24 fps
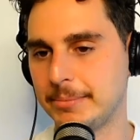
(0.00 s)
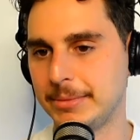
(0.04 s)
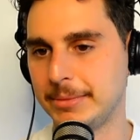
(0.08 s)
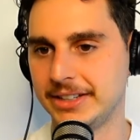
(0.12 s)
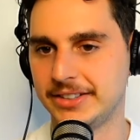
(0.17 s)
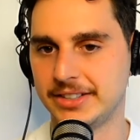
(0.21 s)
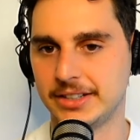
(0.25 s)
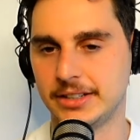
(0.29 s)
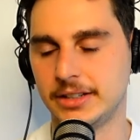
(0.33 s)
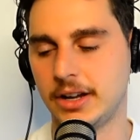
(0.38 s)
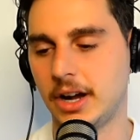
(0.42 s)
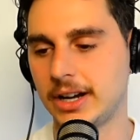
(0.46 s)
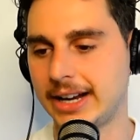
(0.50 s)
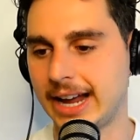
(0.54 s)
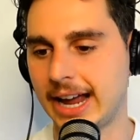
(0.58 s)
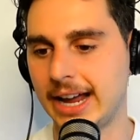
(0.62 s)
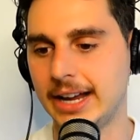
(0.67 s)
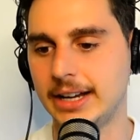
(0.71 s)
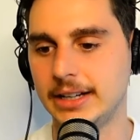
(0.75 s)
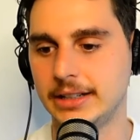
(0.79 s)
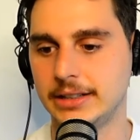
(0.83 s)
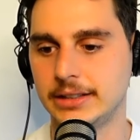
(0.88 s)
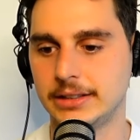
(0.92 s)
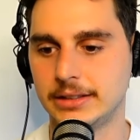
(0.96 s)
me to,
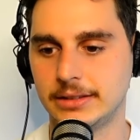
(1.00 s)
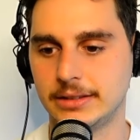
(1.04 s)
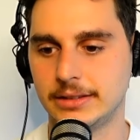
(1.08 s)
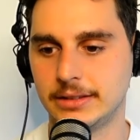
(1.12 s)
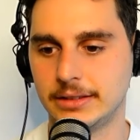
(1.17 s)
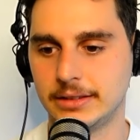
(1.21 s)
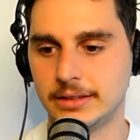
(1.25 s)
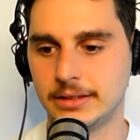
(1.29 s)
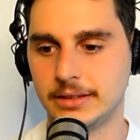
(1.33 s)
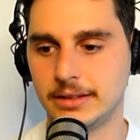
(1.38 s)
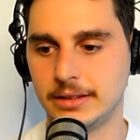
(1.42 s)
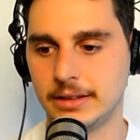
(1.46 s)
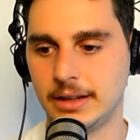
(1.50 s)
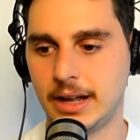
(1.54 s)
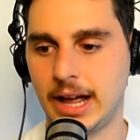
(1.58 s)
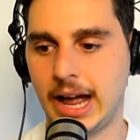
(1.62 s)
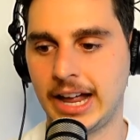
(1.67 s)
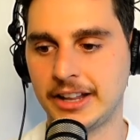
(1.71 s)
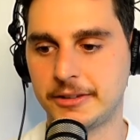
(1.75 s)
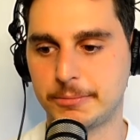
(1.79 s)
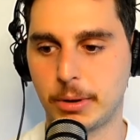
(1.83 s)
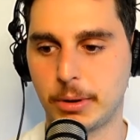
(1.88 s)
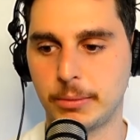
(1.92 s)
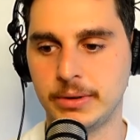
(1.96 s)
okay,
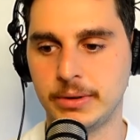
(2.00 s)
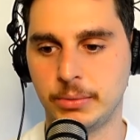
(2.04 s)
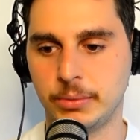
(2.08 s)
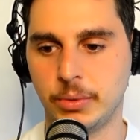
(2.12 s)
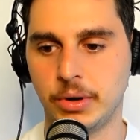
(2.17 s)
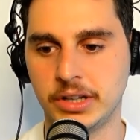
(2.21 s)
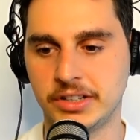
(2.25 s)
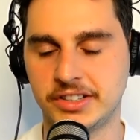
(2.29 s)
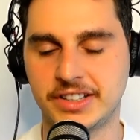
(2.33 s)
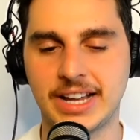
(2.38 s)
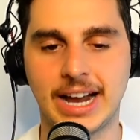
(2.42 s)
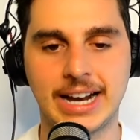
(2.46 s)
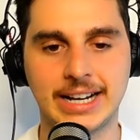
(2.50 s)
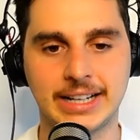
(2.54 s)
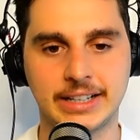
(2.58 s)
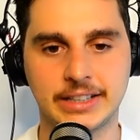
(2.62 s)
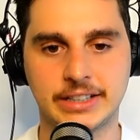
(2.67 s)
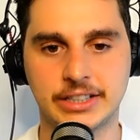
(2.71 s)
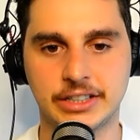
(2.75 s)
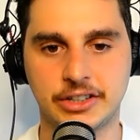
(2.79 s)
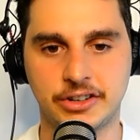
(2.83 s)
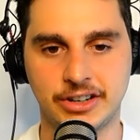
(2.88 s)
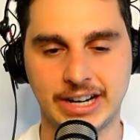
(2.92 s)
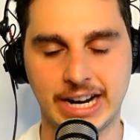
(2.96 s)
it's probably worth starting
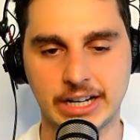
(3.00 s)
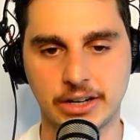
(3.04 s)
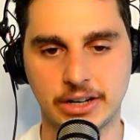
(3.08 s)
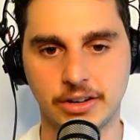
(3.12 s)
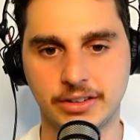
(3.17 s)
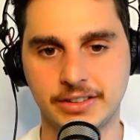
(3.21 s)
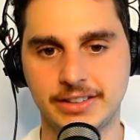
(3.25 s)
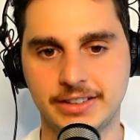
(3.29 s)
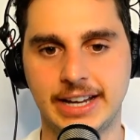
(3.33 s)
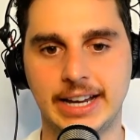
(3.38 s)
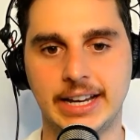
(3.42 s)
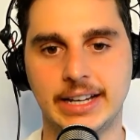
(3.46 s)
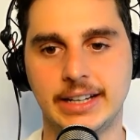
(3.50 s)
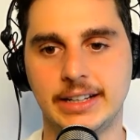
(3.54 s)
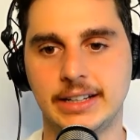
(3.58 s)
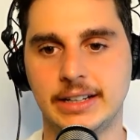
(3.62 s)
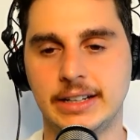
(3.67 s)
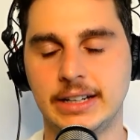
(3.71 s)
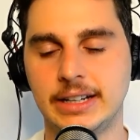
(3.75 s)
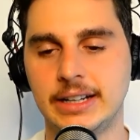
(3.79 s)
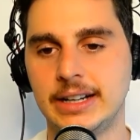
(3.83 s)
to create content.